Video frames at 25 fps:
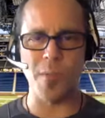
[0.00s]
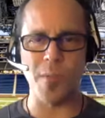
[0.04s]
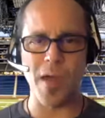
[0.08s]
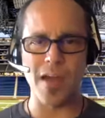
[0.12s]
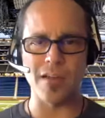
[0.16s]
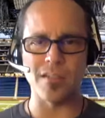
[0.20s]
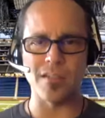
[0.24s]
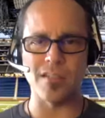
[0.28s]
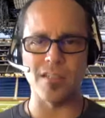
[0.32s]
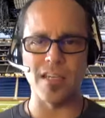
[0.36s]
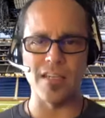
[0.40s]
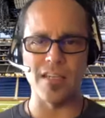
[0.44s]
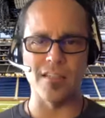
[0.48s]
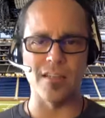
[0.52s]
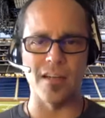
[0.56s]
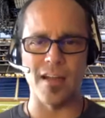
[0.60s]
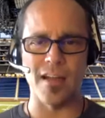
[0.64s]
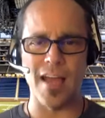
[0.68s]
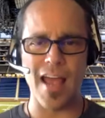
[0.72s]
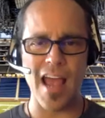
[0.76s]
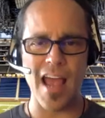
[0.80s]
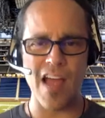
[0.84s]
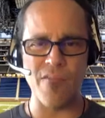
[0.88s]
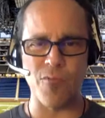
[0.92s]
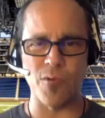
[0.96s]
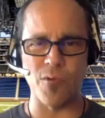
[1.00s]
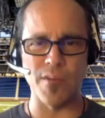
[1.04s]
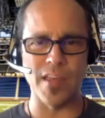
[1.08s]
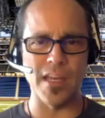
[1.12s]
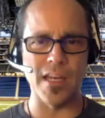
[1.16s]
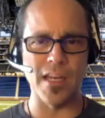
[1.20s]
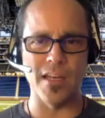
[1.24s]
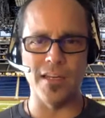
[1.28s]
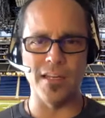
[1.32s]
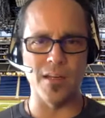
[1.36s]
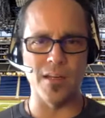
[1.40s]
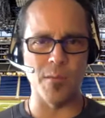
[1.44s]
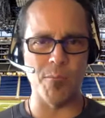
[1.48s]
about a season and a half where they
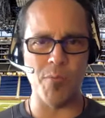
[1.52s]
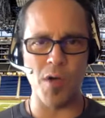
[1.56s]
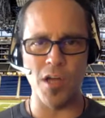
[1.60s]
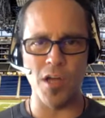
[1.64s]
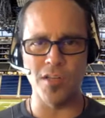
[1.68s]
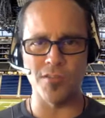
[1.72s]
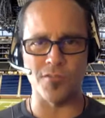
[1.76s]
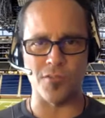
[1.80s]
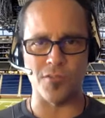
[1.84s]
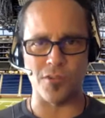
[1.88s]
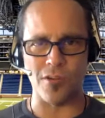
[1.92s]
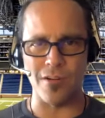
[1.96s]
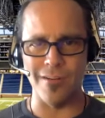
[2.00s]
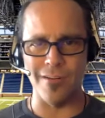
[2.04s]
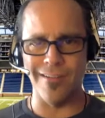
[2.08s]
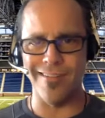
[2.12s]
didn't need a punter.